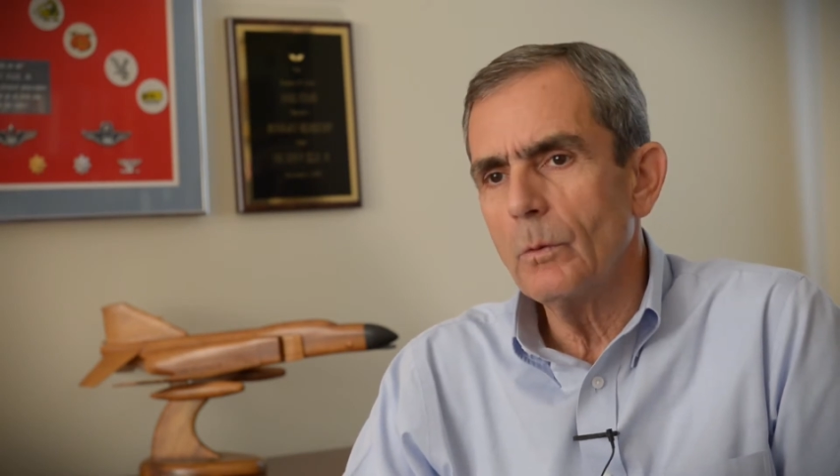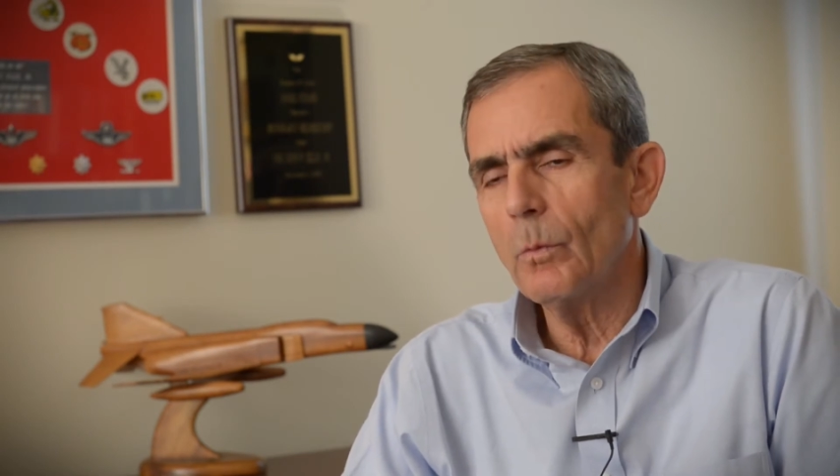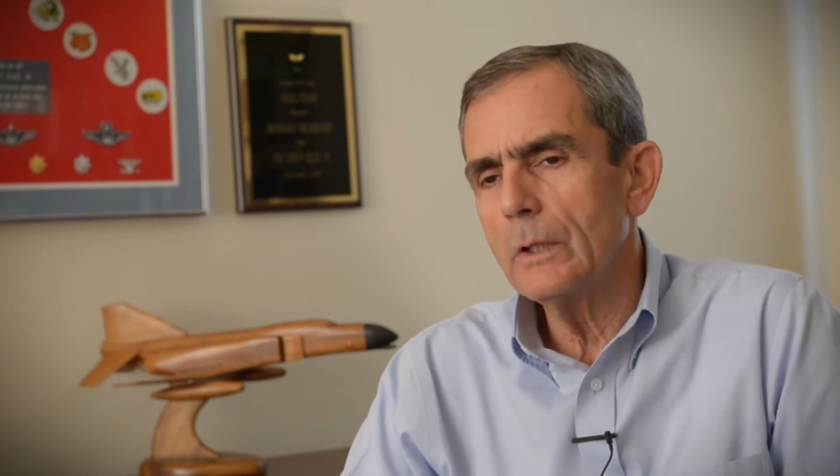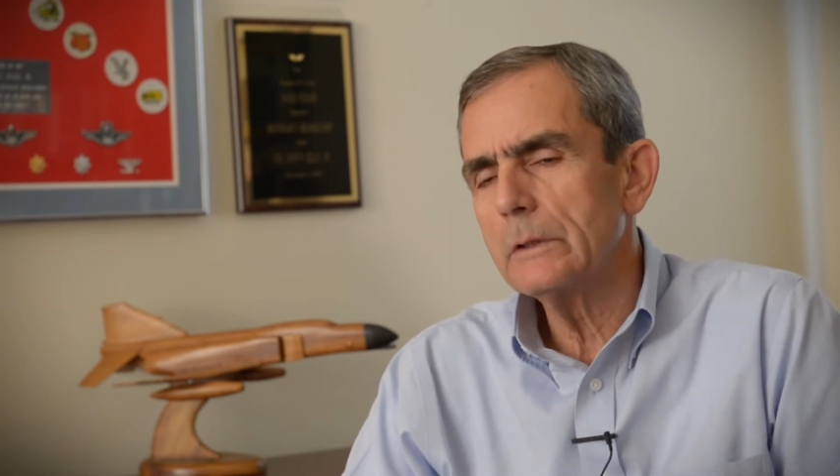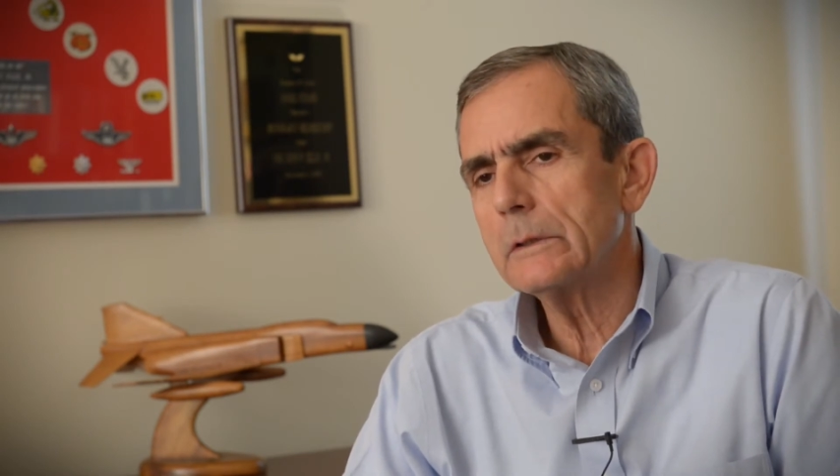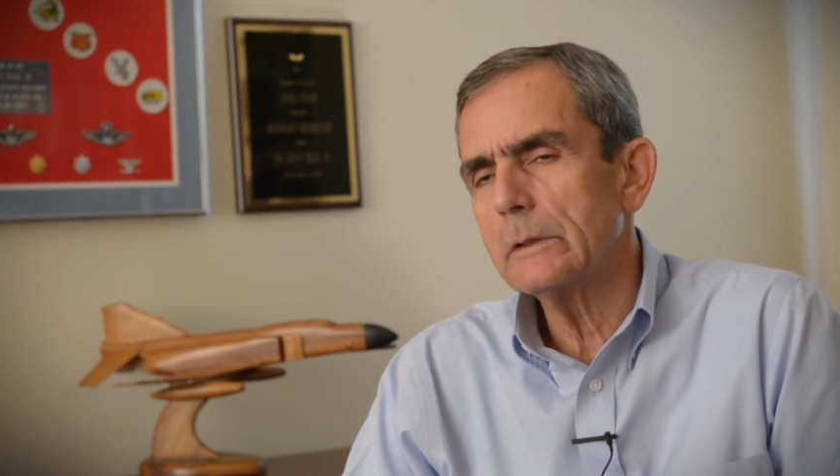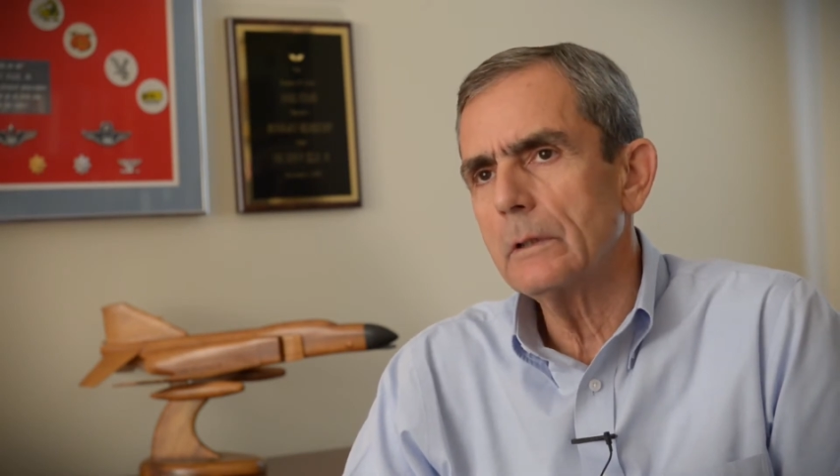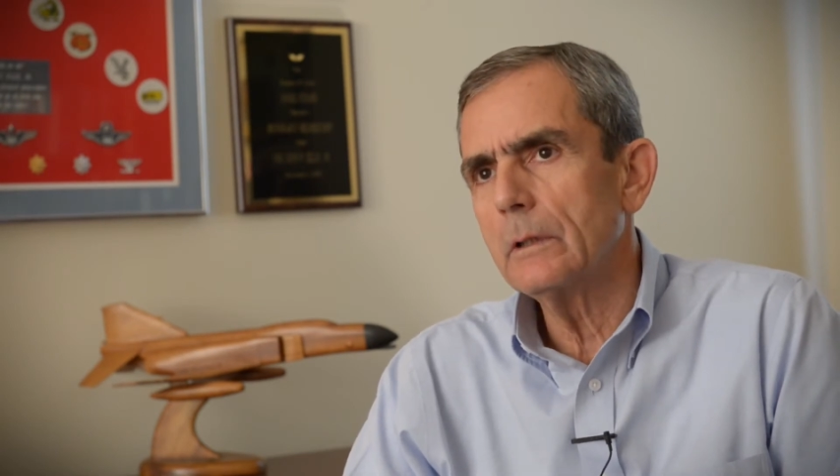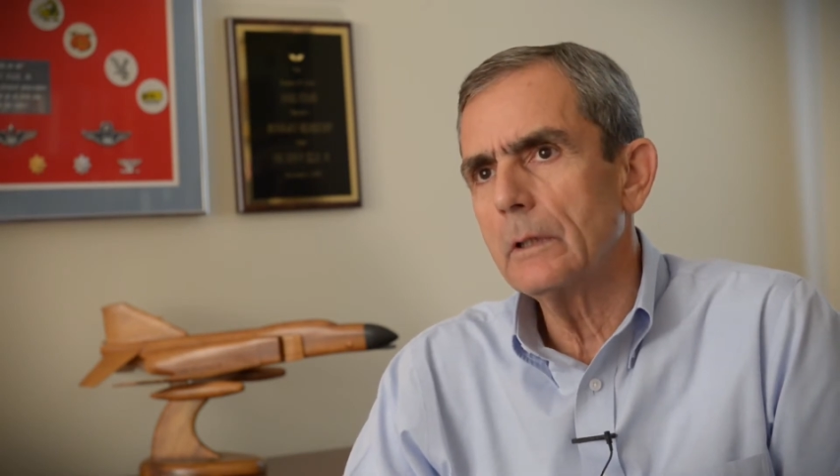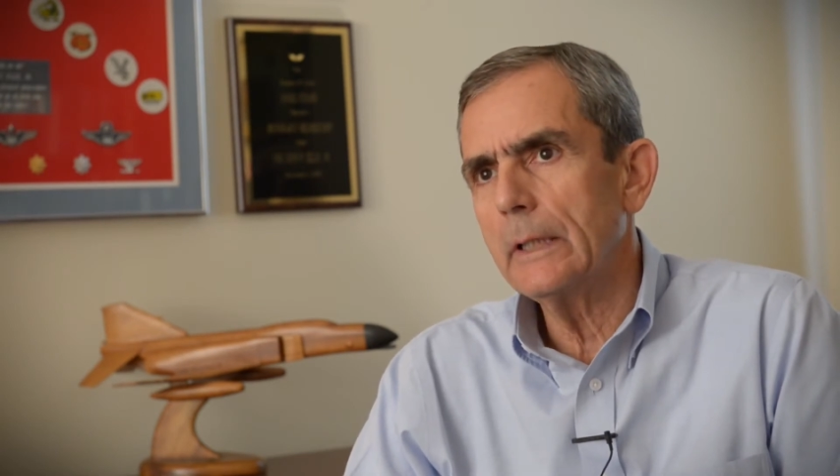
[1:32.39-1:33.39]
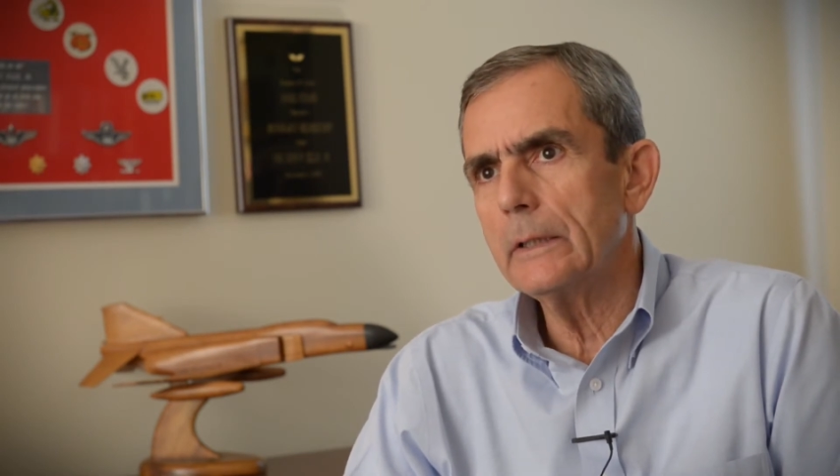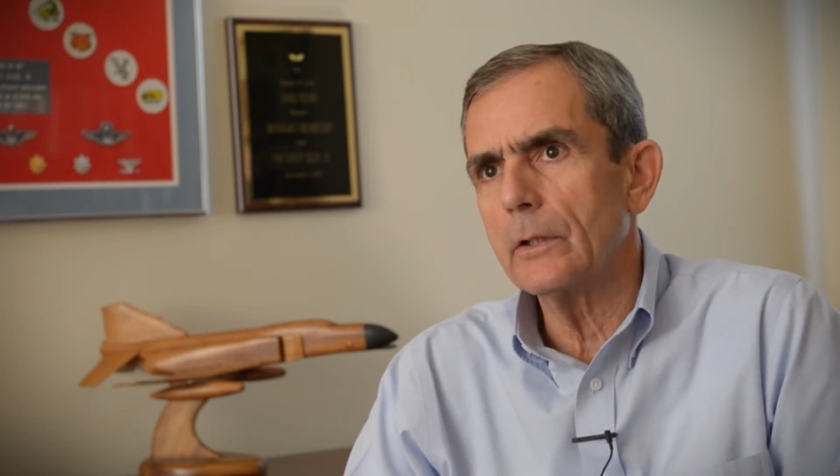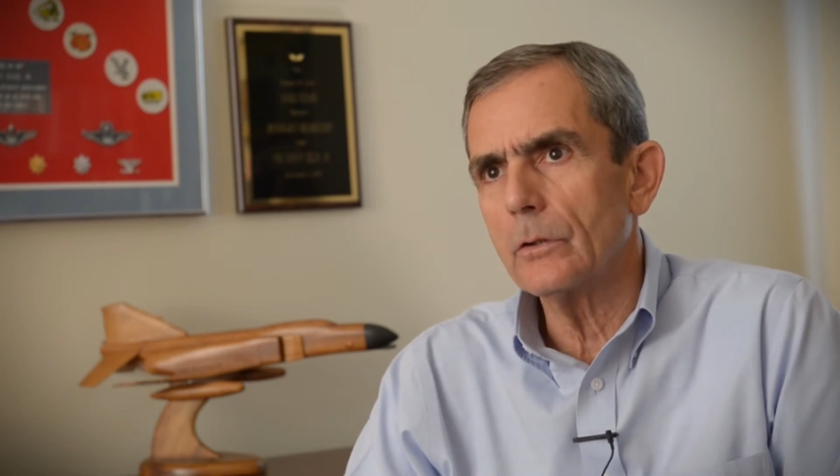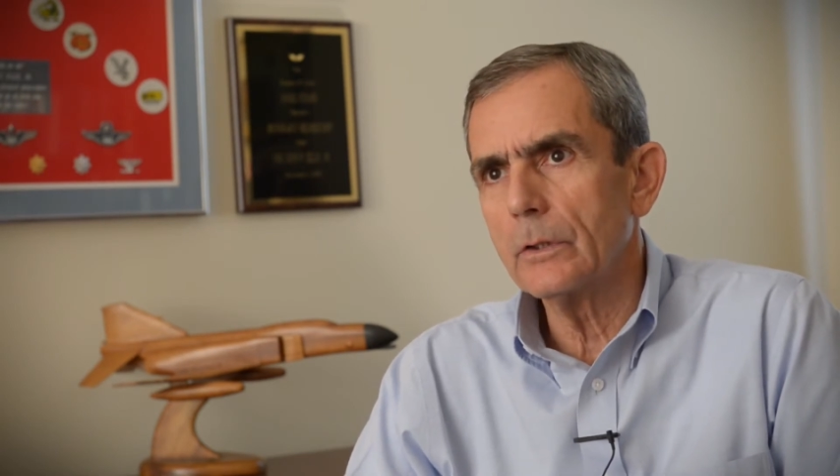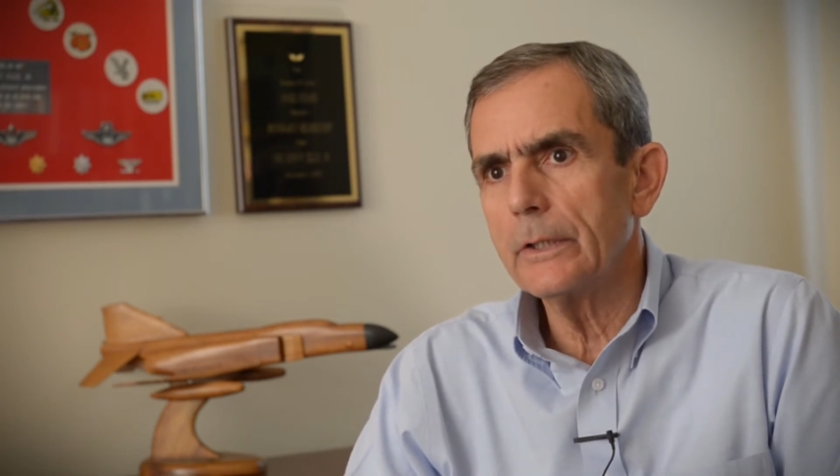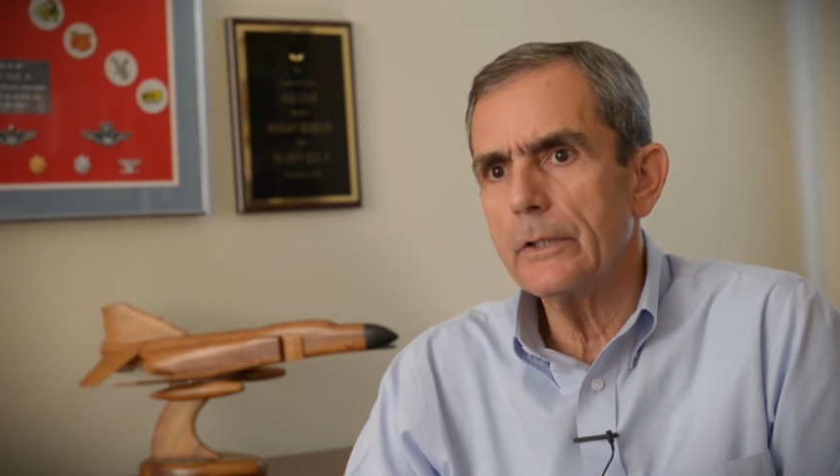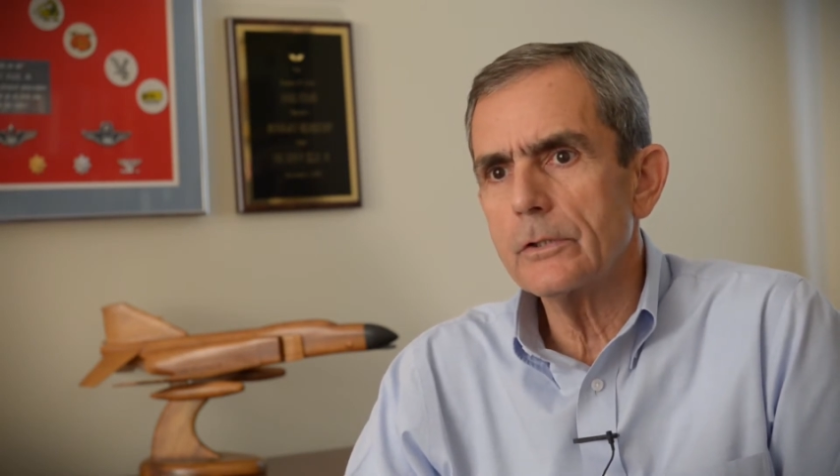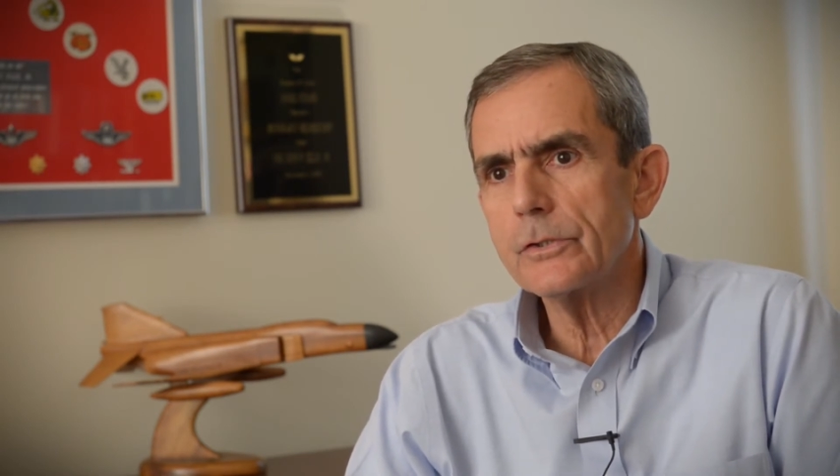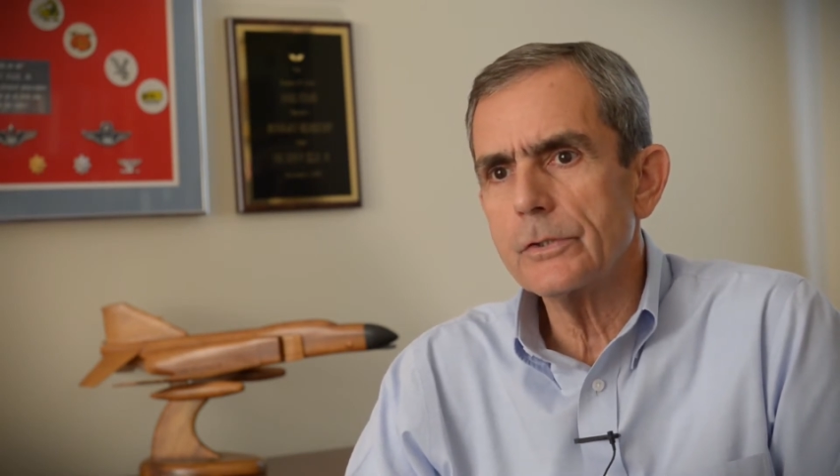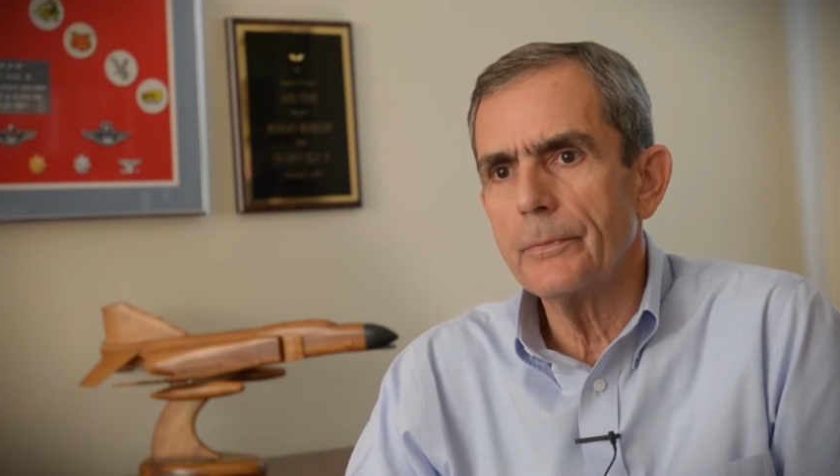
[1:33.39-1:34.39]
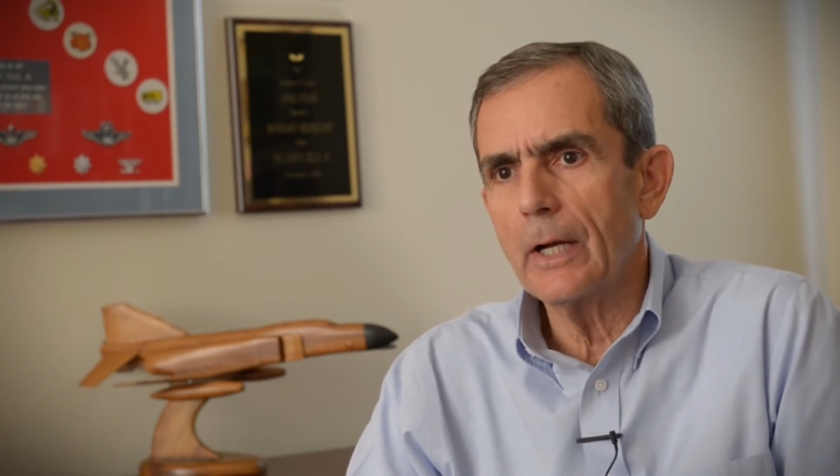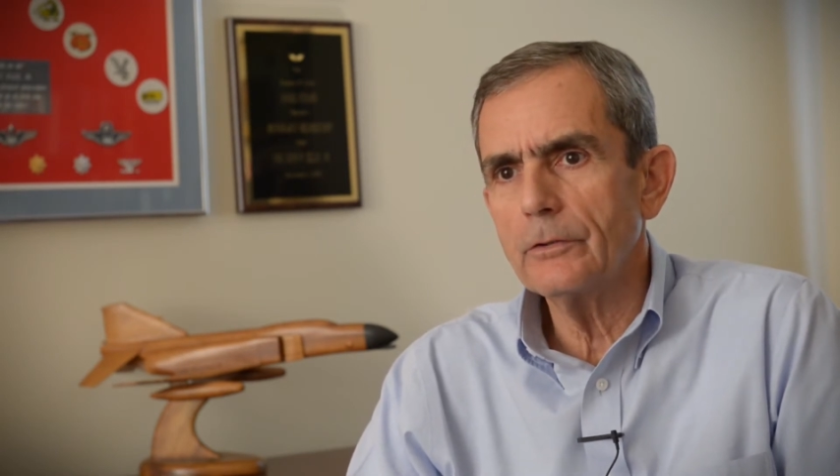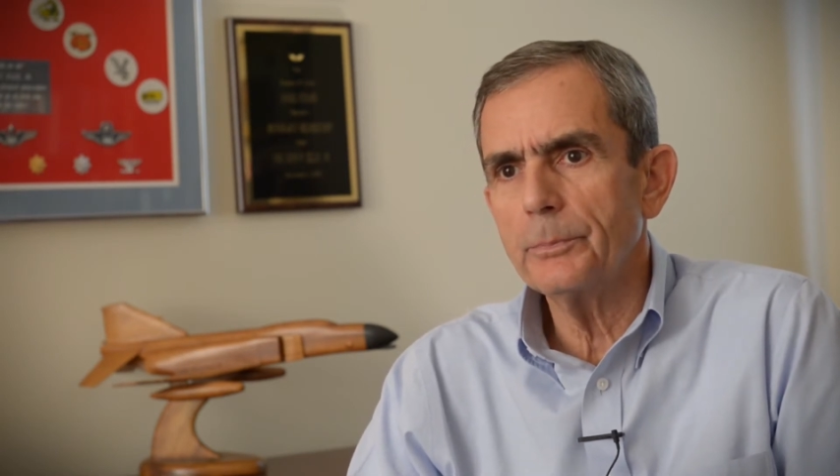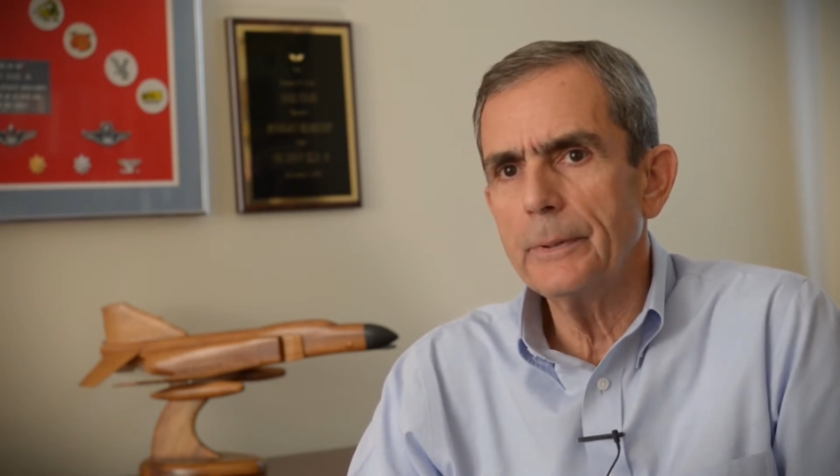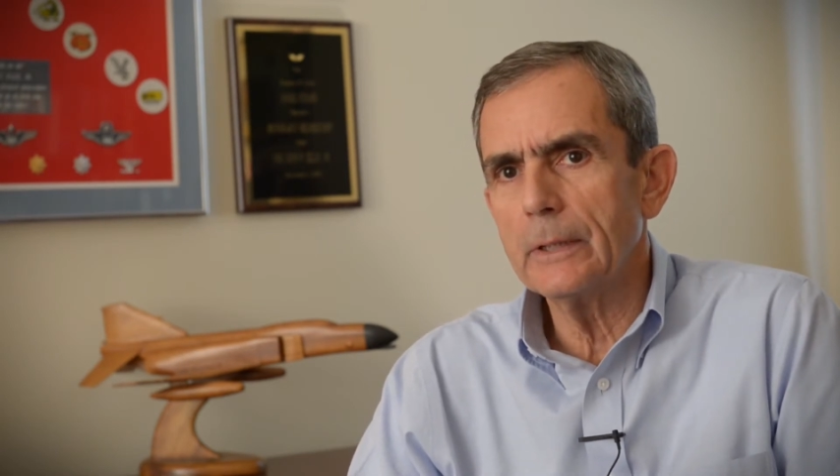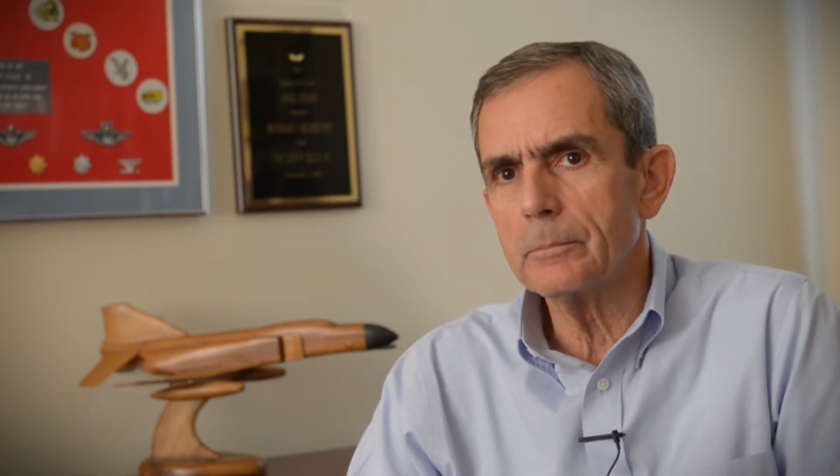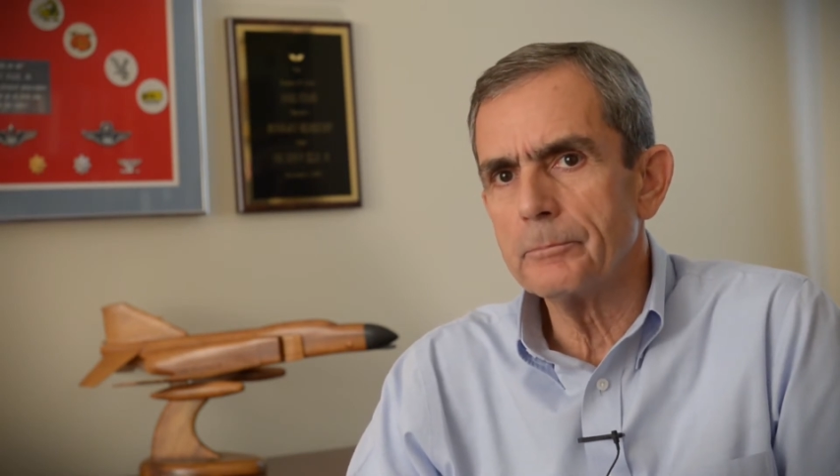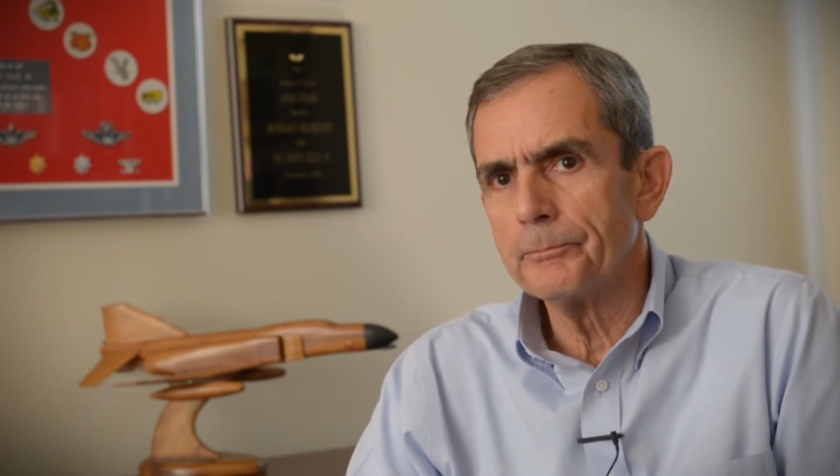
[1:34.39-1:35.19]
Once in the early years, I spent